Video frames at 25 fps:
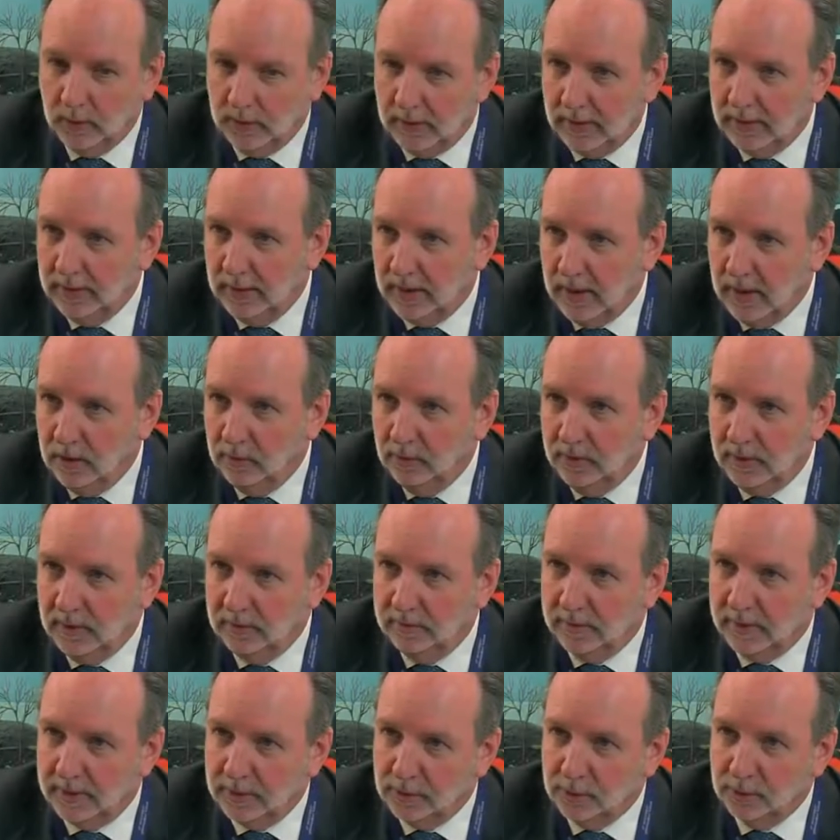will allow
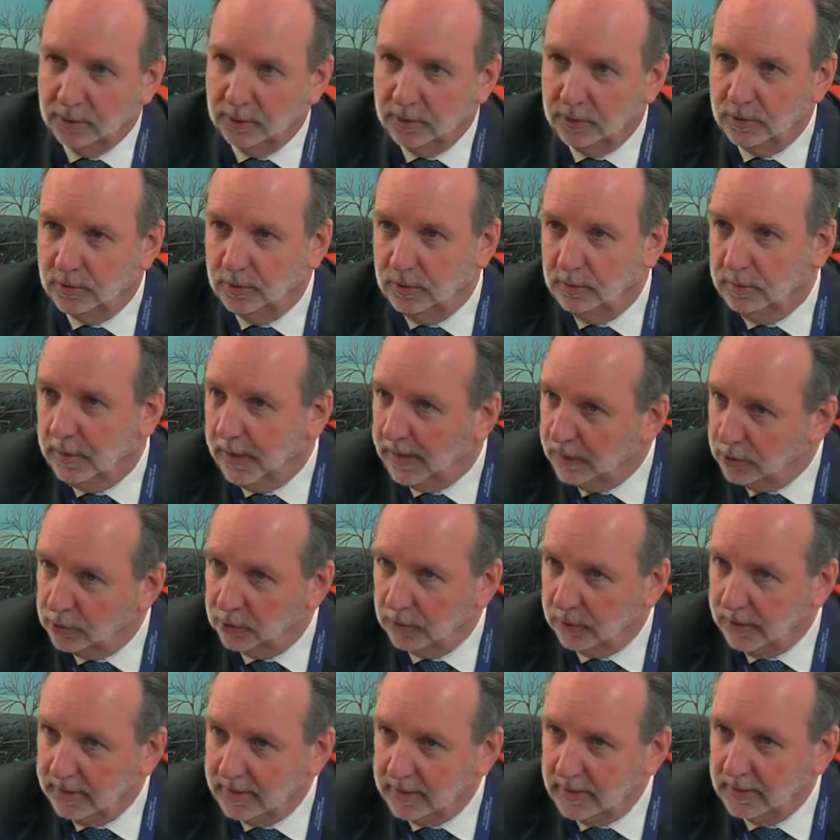investors to make
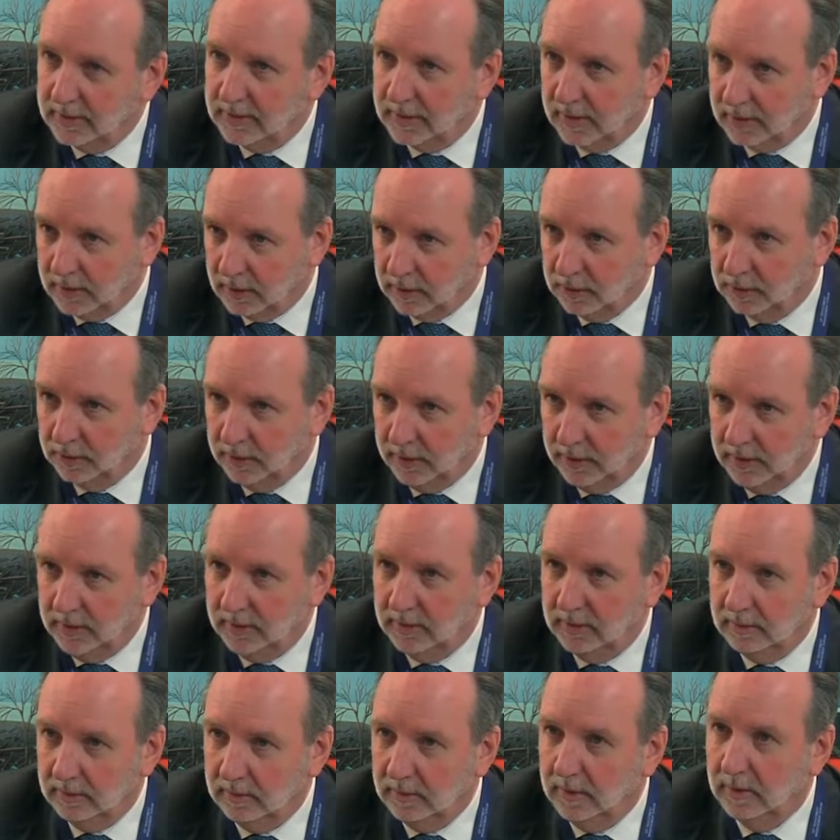choices that are green